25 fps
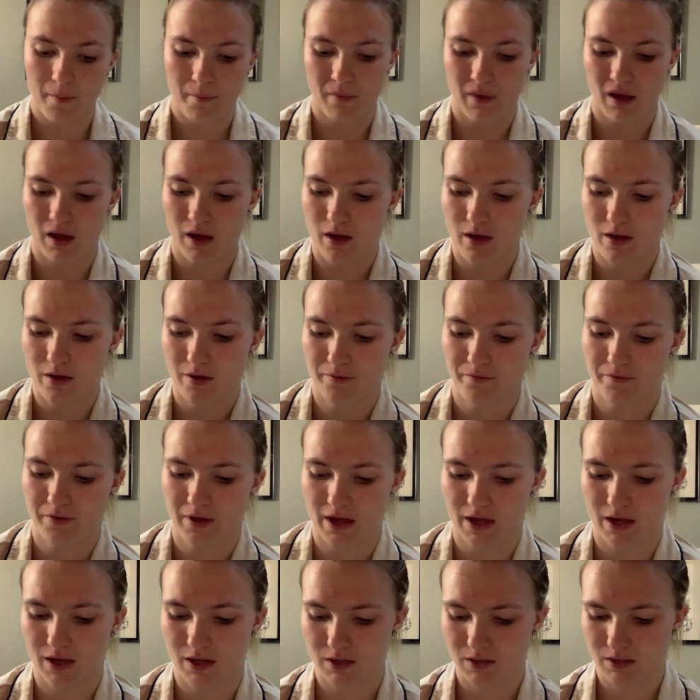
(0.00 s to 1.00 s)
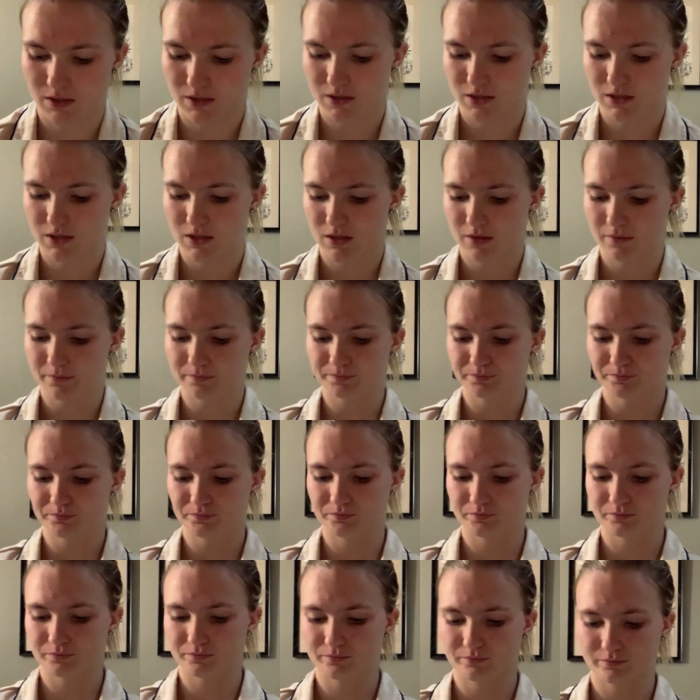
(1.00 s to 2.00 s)
Perfect.
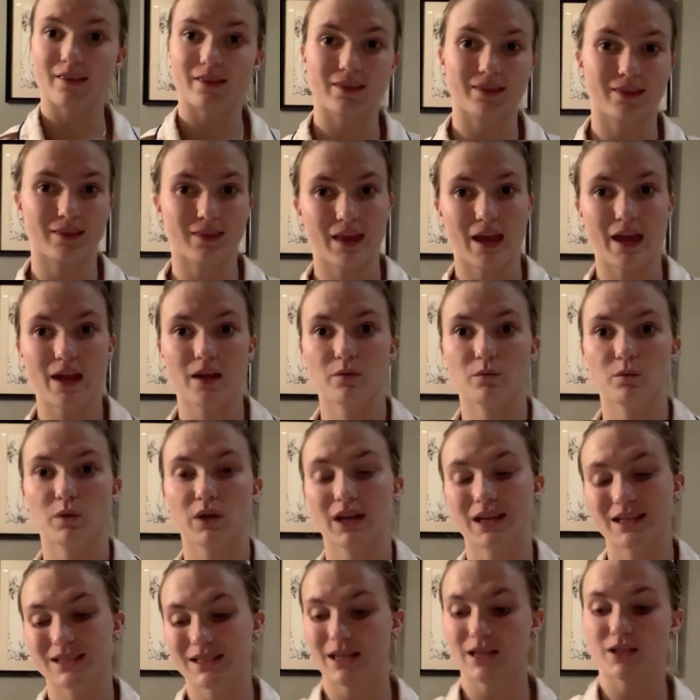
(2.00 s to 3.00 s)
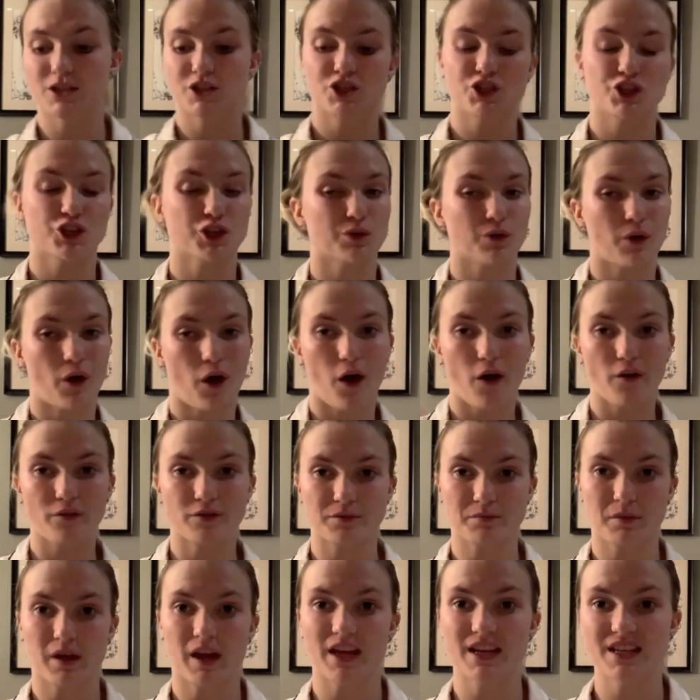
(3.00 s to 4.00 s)
Then what I tend to do
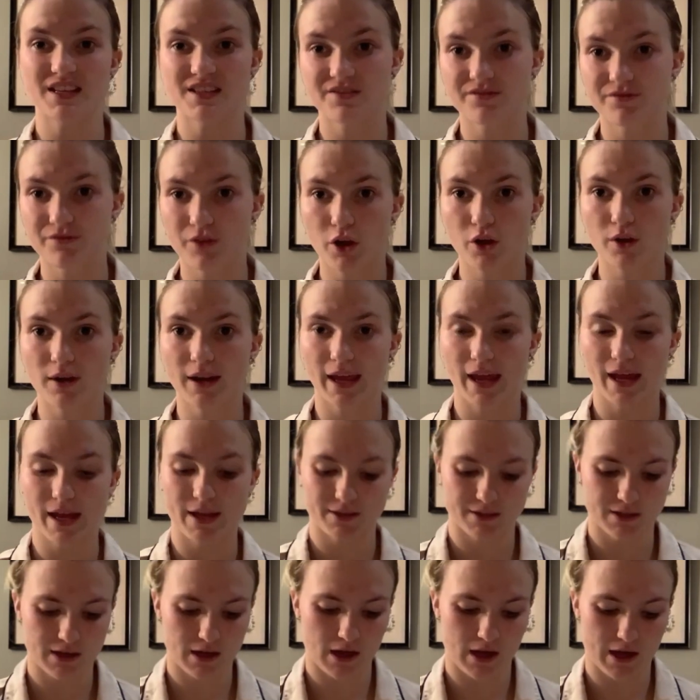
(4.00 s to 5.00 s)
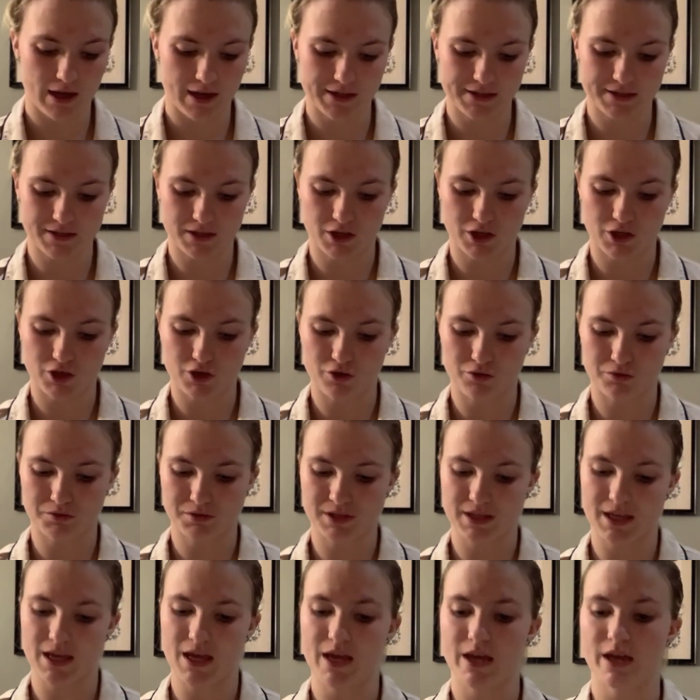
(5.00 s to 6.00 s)
after my exfoliator is I use
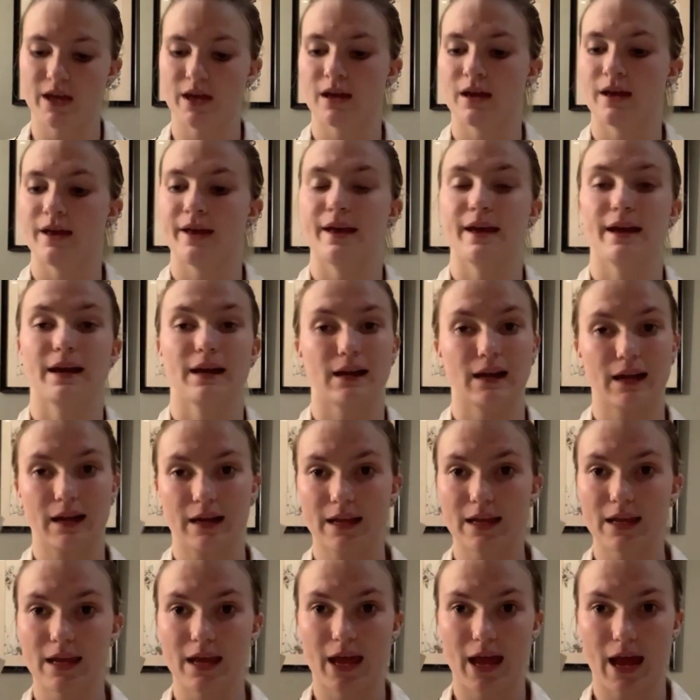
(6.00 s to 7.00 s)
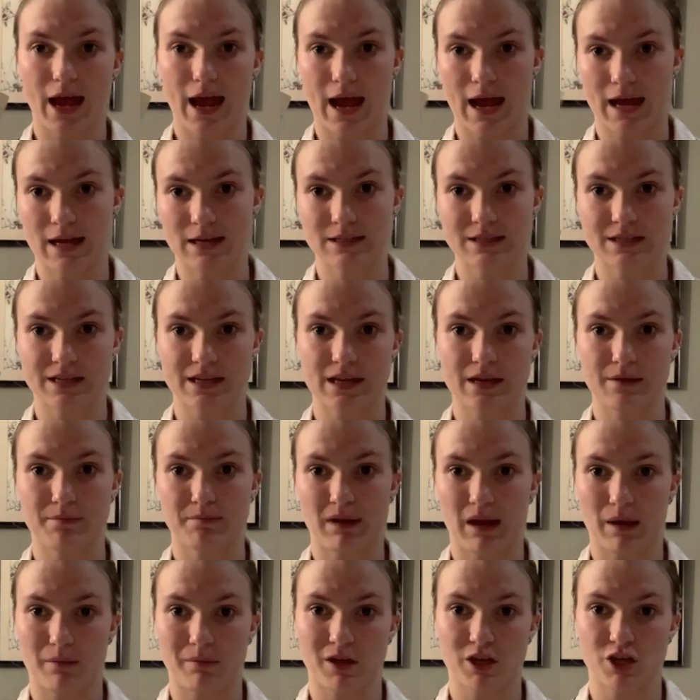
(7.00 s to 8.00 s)
the Clinique
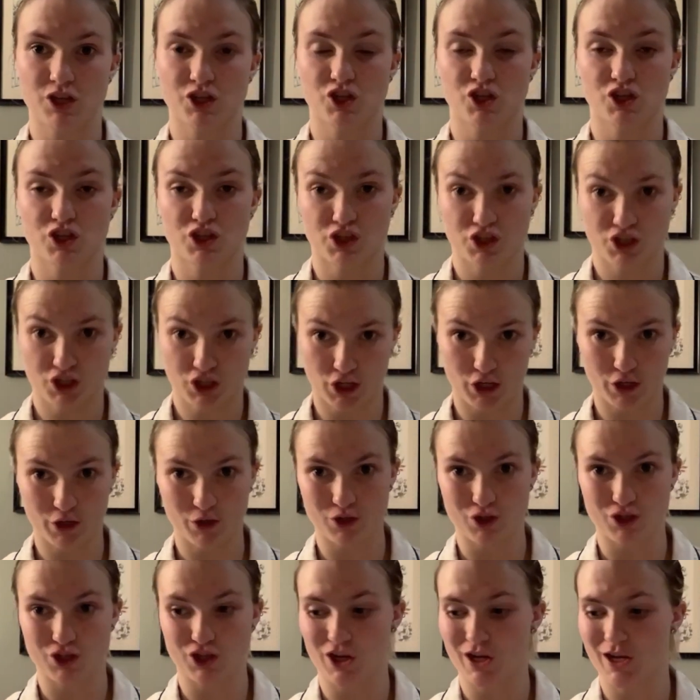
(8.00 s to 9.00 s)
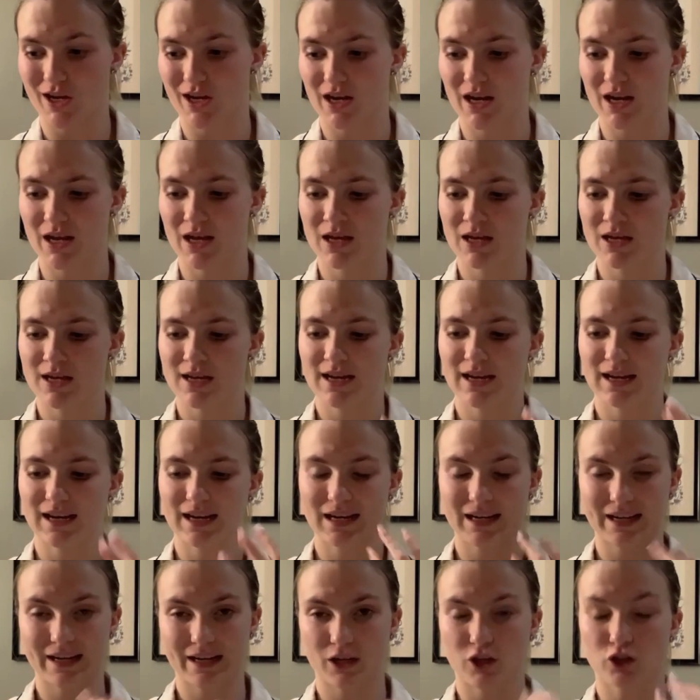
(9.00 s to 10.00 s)
Anti-Blemish Solution
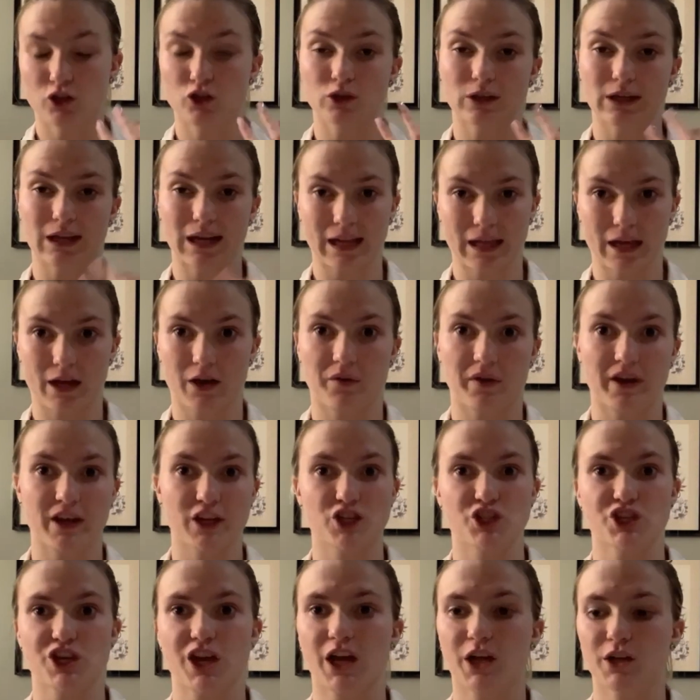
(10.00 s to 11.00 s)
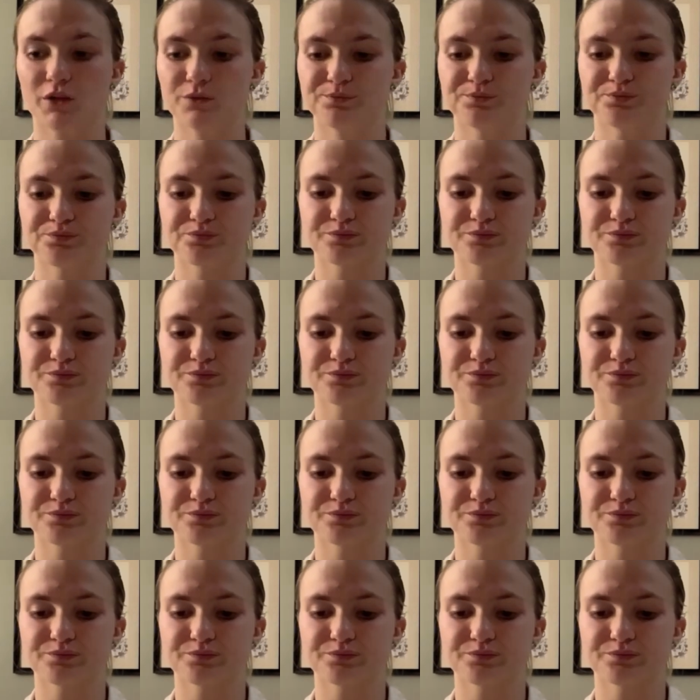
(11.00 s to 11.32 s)
Clinical Clearing Gel.